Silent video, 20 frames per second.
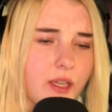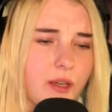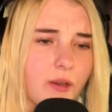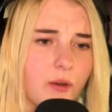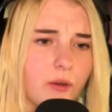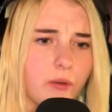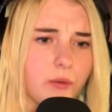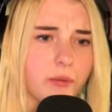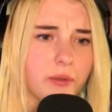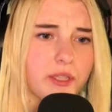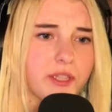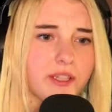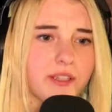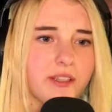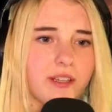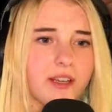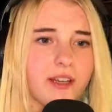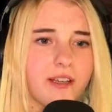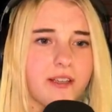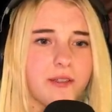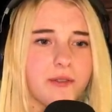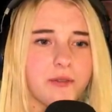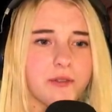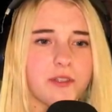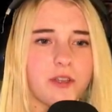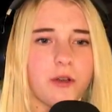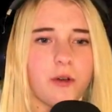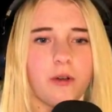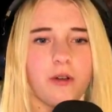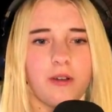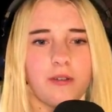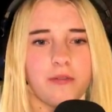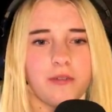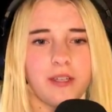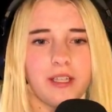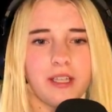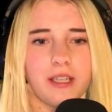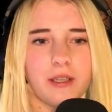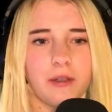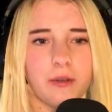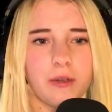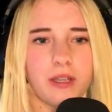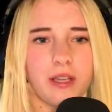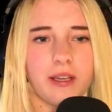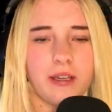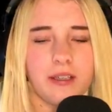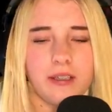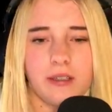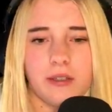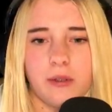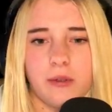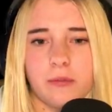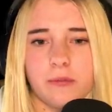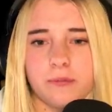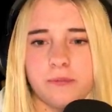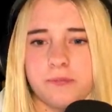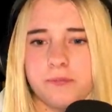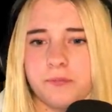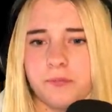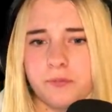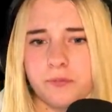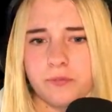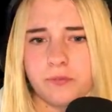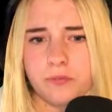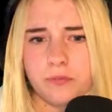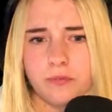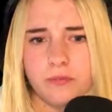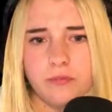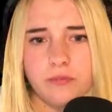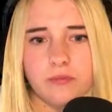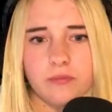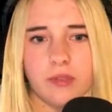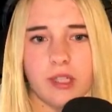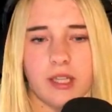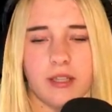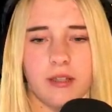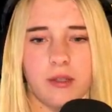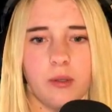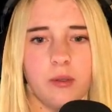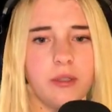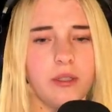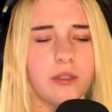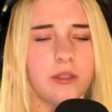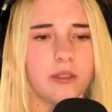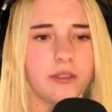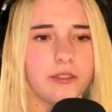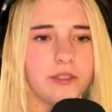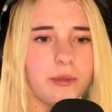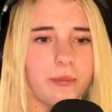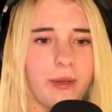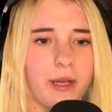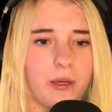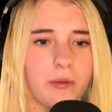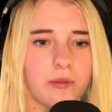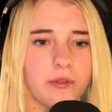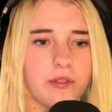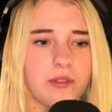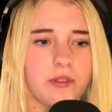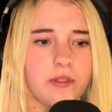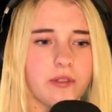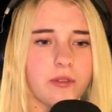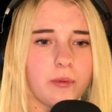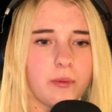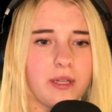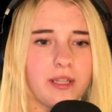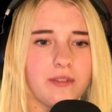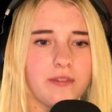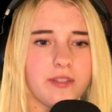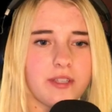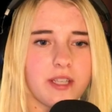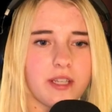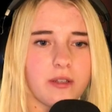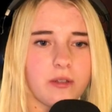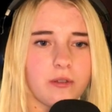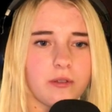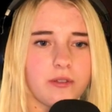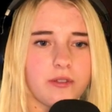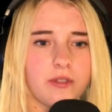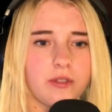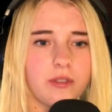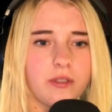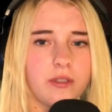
Oh, it's the guy who's coughing, okay. I think we got about twelve sickles.